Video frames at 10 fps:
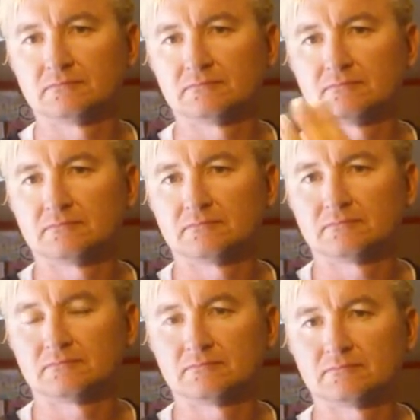
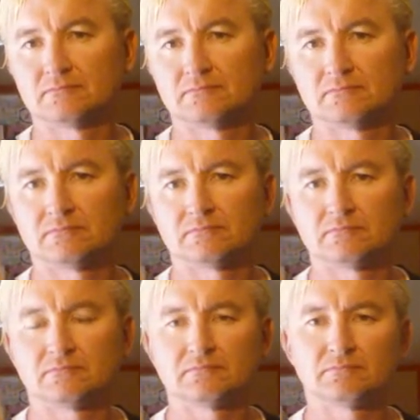
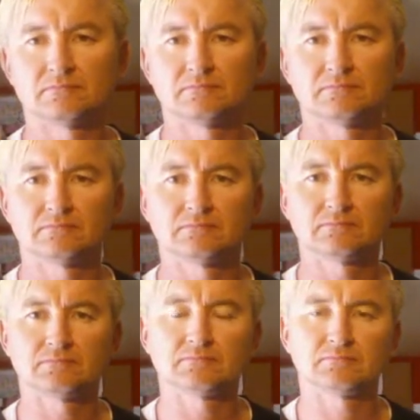
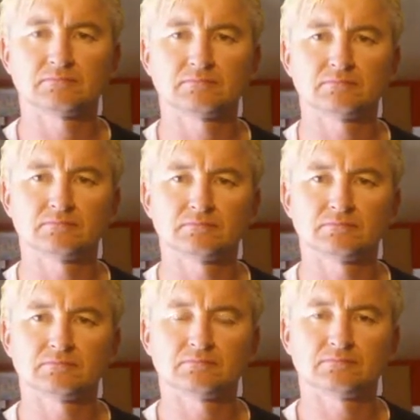
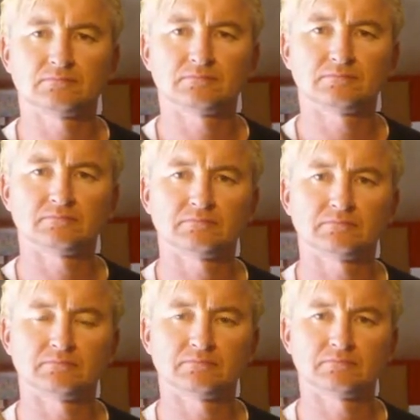
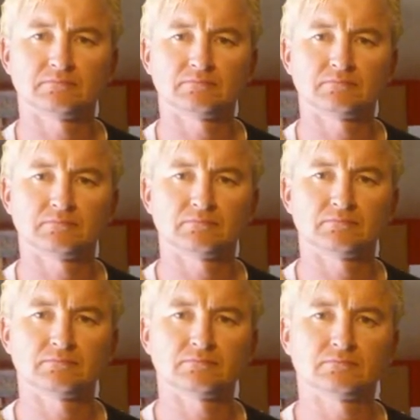
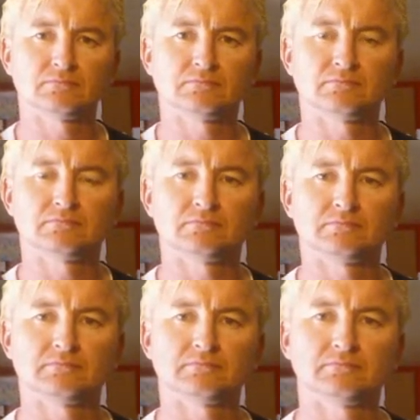
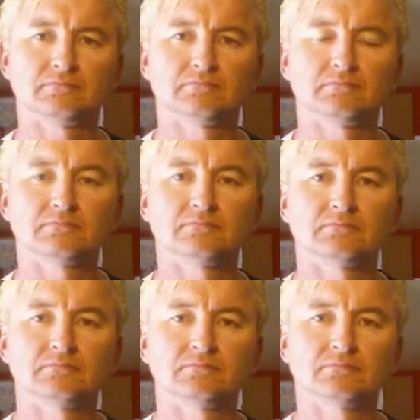
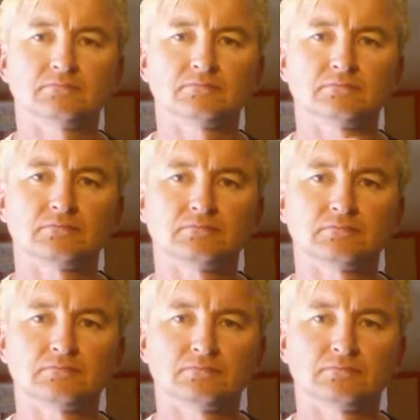(silent)